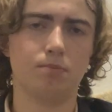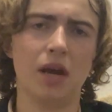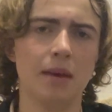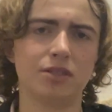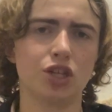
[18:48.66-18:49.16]
But
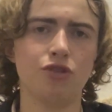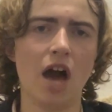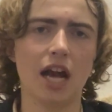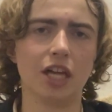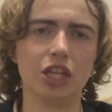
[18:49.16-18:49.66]
I'm still
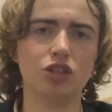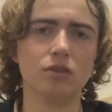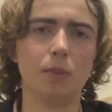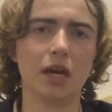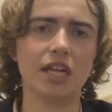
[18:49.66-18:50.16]
not gonna use
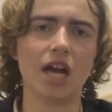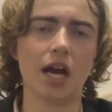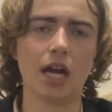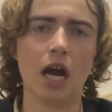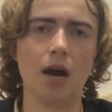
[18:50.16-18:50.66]

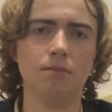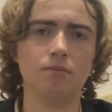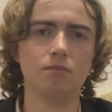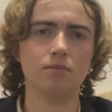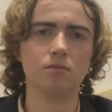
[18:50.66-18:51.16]
Booking.com.
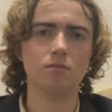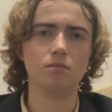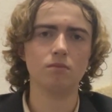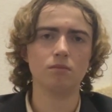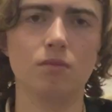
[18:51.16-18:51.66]

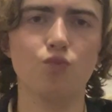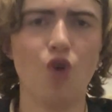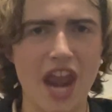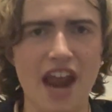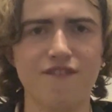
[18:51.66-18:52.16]

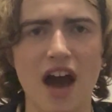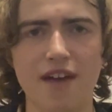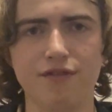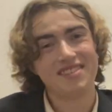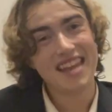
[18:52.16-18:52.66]
1 out of
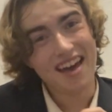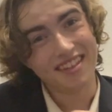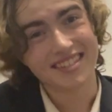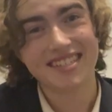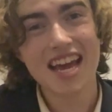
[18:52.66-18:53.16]
5. Now,
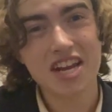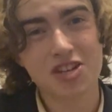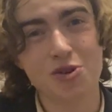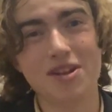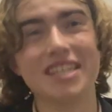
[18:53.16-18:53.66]
this next
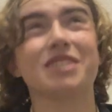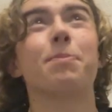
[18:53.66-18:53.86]
short is